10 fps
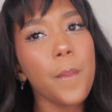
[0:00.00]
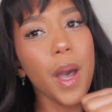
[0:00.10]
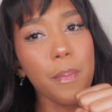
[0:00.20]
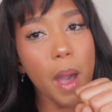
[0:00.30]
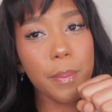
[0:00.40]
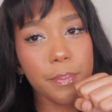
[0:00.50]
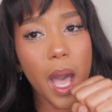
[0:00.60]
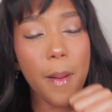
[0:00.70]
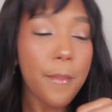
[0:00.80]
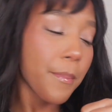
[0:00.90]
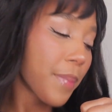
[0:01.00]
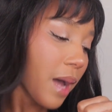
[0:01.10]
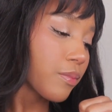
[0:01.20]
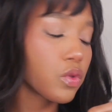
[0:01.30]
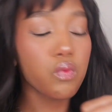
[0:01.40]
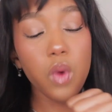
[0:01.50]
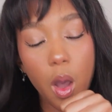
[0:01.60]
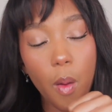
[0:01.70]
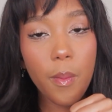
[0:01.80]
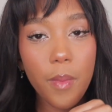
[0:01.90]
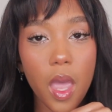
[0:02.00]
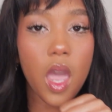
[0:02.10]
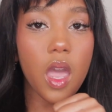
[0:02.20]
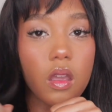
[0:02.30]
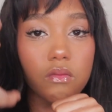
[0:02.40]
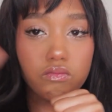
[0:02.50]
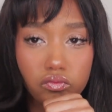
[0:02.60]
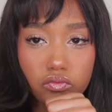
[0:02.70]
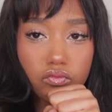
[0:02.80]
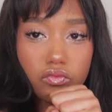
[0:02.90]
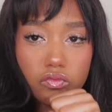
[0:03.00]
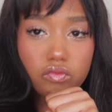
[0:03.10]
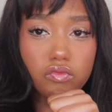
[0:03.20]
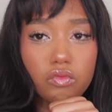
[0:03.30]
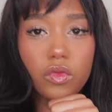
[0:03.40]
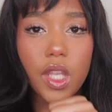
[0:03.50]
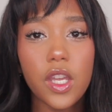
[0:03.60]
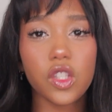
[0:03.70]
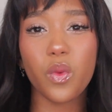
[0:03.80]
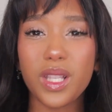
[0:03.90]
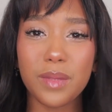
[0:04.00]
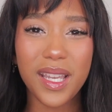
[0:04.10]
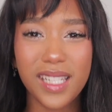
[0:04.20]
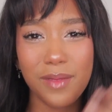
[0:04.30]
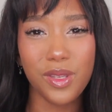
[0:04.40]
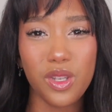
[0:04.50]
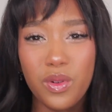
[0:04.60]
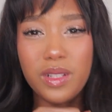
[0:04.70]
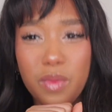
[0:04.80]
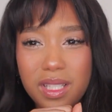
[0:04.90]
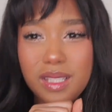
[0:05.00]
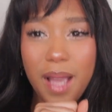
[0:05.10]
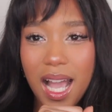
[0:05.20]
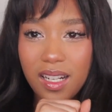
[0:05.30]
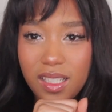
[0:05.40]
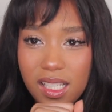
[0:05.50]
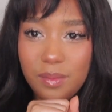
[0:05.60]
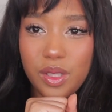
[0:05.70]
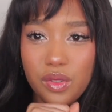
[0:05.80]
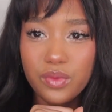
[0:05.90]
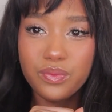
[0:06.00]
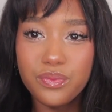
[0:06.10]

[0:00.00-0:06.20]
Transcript: Pop, pop, pop, pop, you want me? So when's my debut? When's my Idol debut?